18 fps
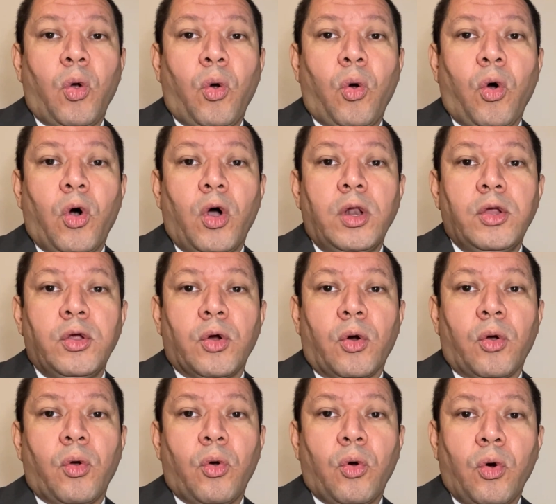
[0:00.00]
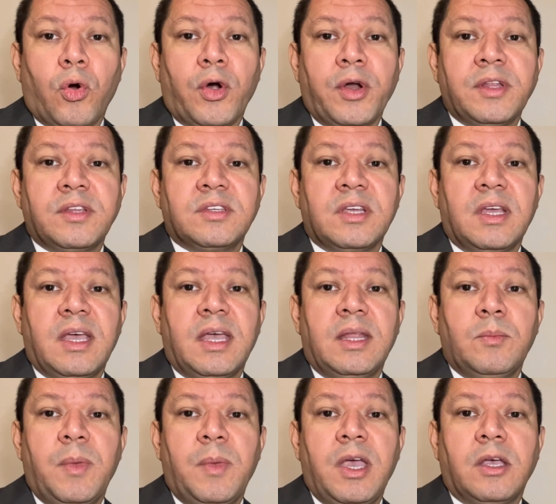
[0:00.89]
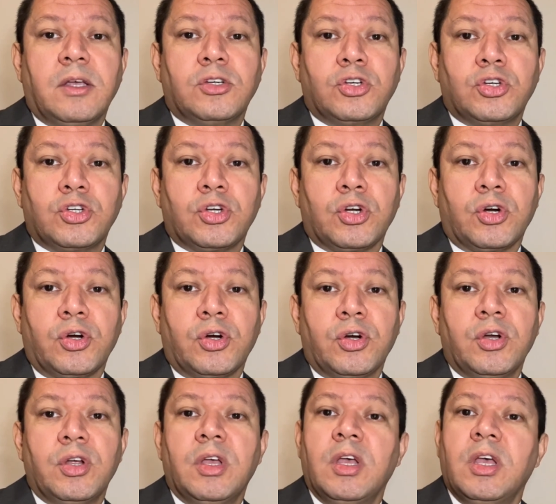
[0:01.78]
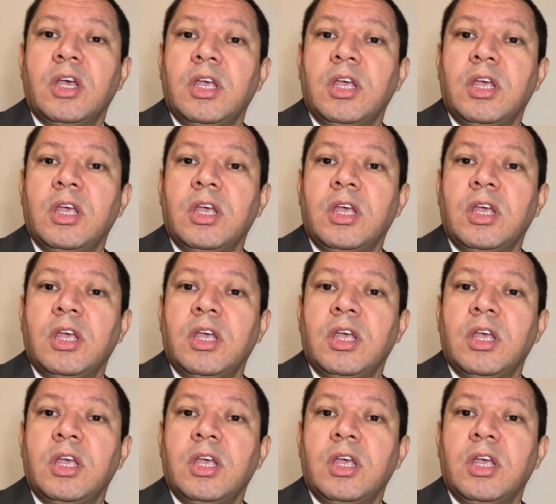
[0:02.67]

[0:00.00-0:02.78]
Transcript: Call your court and make sure